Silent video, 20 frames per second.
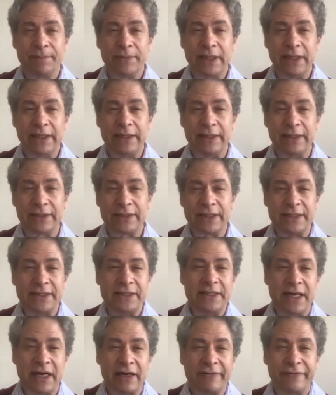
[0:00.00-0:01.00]
there's
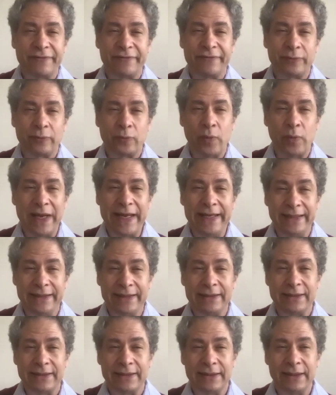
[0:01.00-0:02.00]
enough
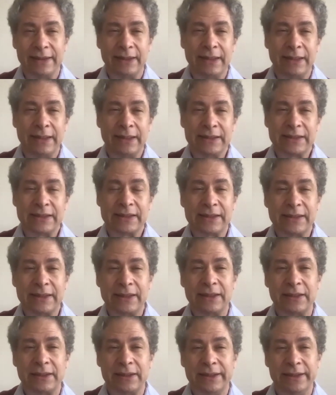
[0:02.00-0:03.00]
weight okay,
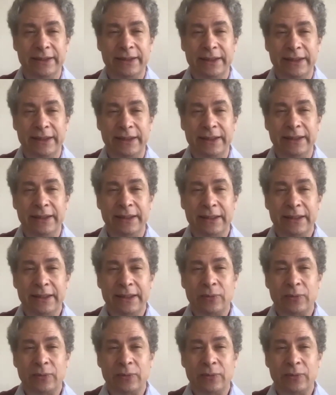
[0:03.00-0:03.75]
still in the